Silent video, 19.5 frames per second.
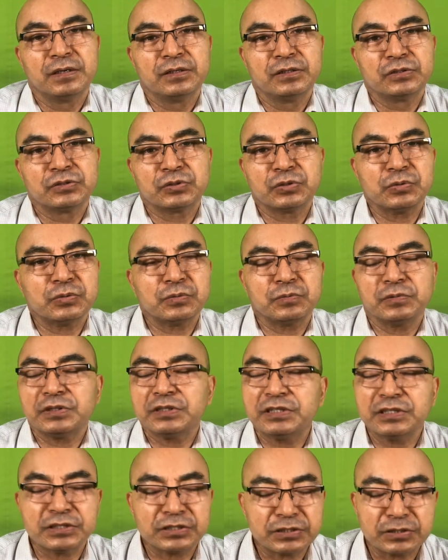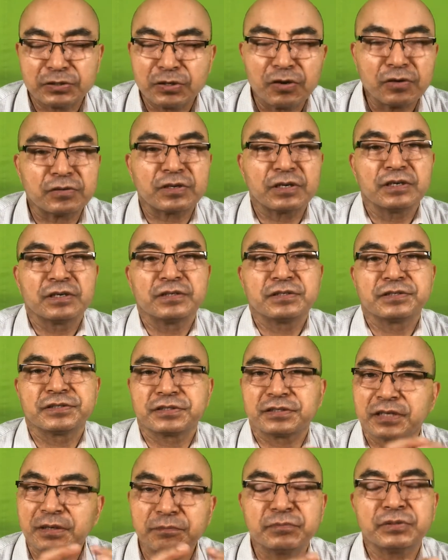So it is not
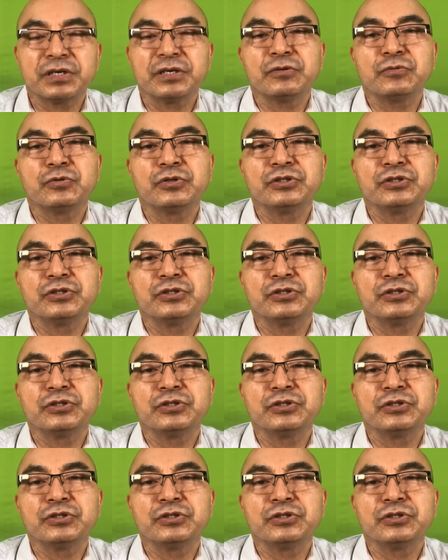something